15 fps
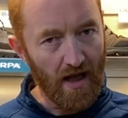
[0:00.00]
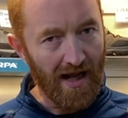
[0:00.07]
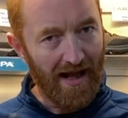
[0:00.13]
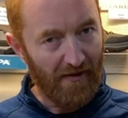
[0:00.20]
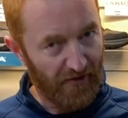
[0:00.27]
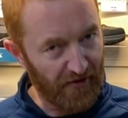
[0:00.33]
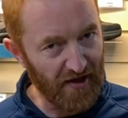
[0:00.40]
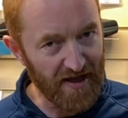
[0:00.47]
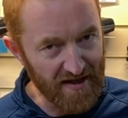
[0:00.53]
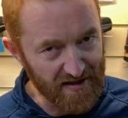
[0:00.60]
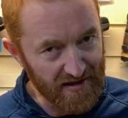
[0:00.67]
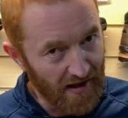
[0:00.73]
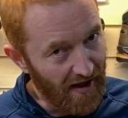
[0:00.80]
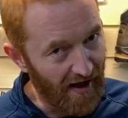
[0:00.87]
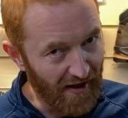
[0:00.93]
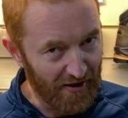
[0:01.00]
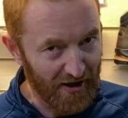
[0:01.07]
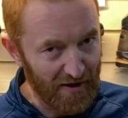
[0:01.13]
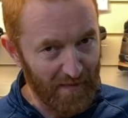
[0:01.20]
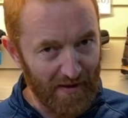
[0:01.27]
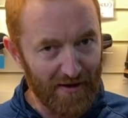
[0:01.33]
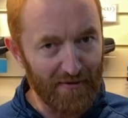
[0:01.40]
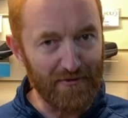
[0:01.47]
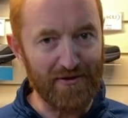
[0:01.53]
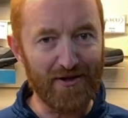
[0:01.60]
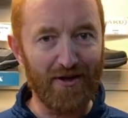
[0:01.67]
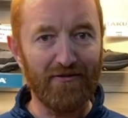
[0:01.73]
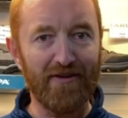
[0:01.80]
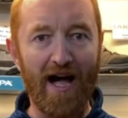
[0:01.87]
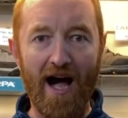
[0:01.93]
and these are going to be used
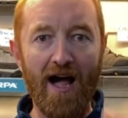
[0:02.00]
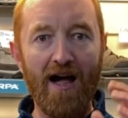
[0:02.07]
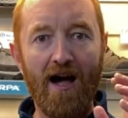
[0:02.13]
on that.